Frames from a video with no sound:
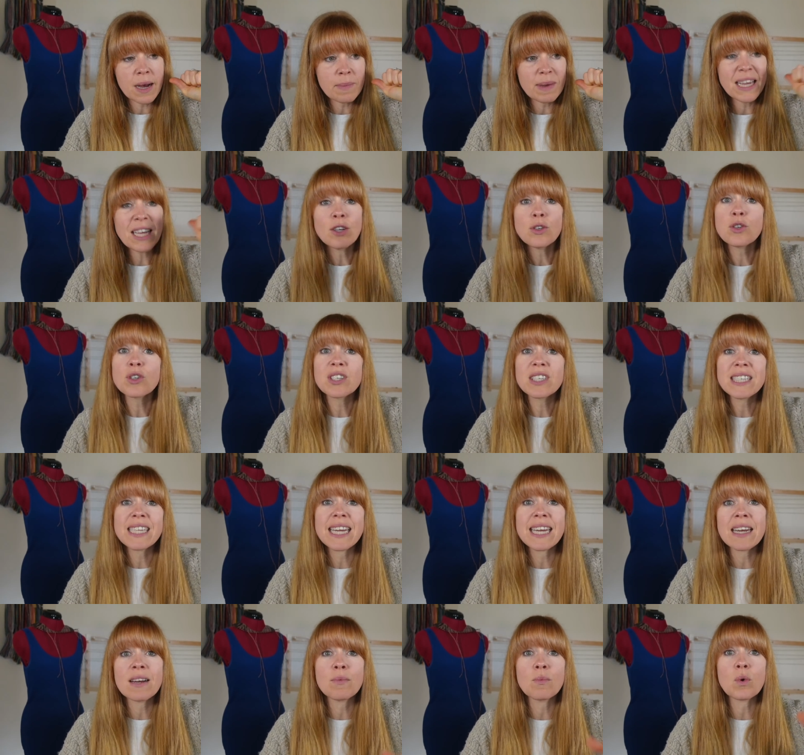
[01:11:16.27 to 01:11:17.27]
Um,
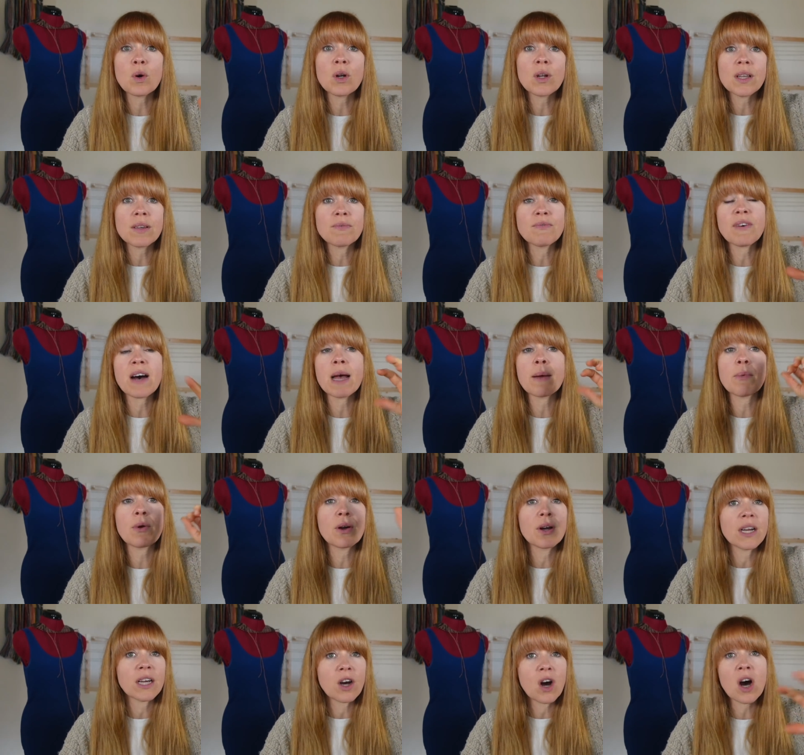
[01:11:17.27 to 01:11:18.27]
interested in wool and
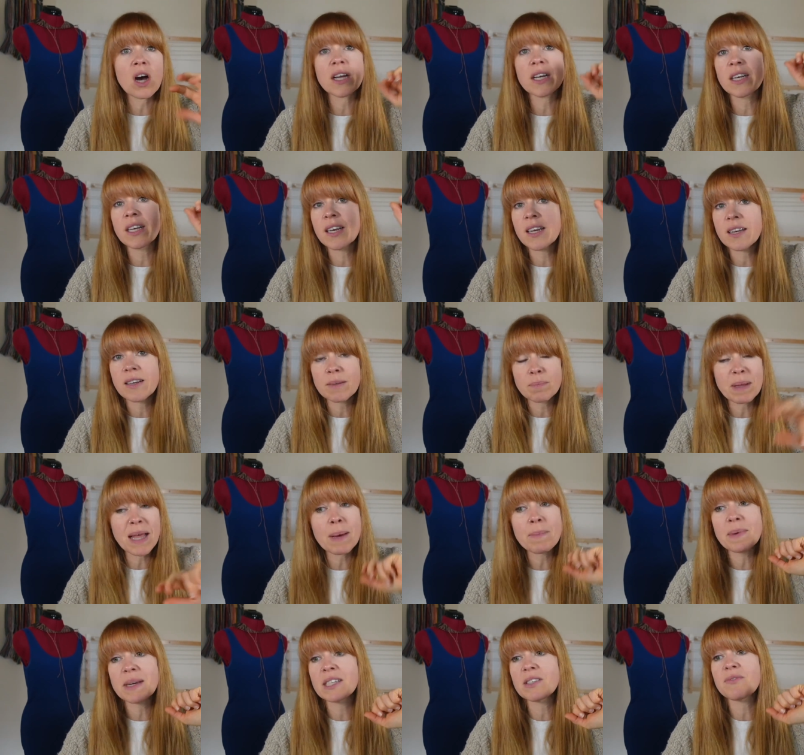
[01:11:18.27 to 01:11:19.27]
fiber and cotton and
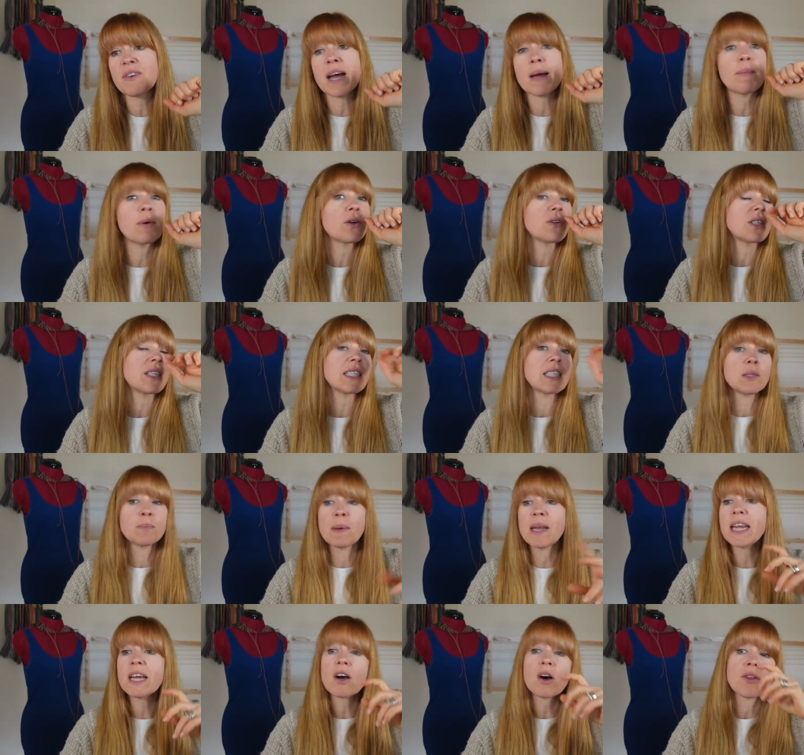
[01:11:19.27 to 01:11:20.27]
plant-based fibers and
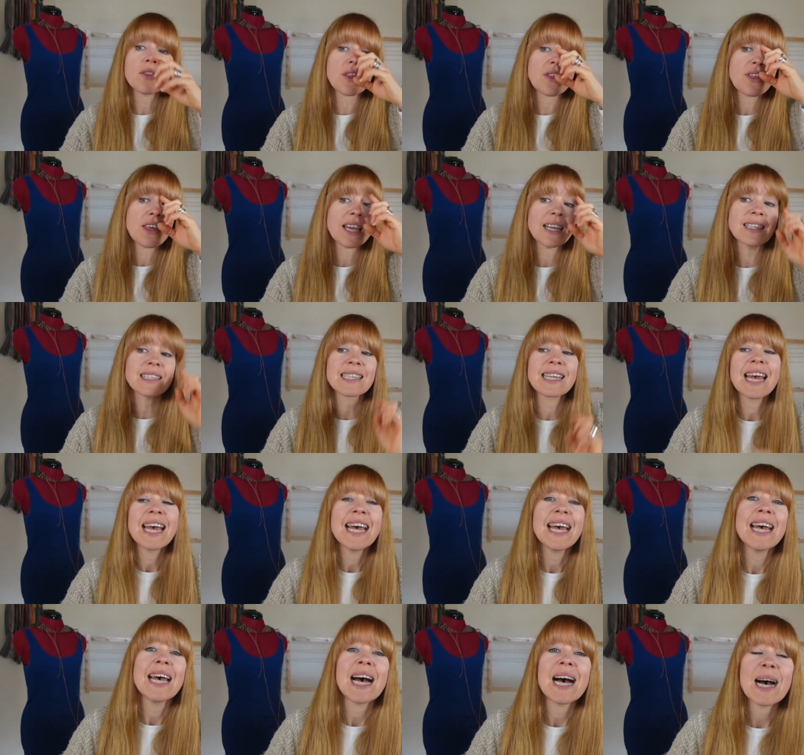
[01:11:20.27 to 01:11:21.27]
spinning all the things,
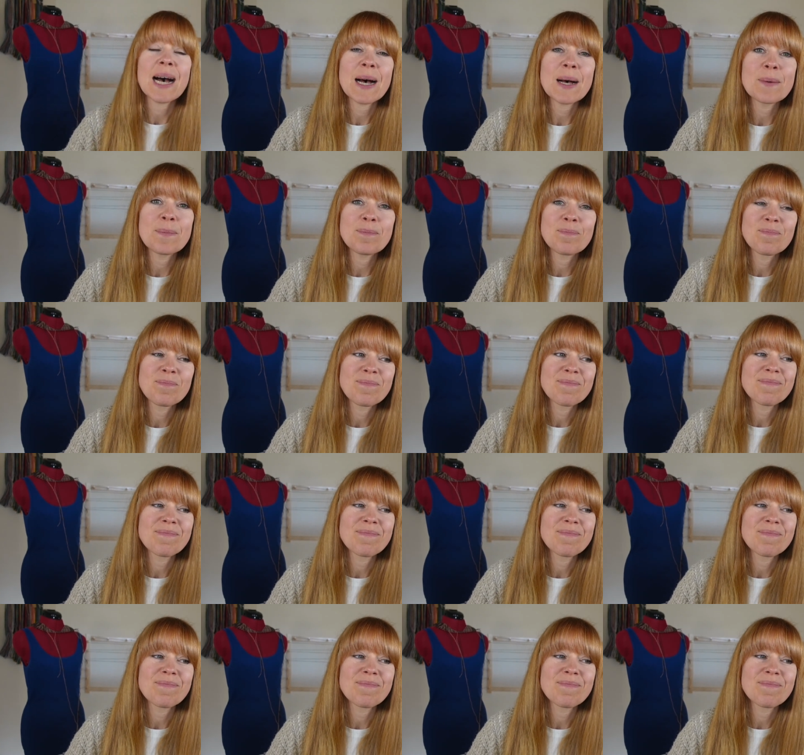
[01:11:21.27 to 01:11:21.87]
um,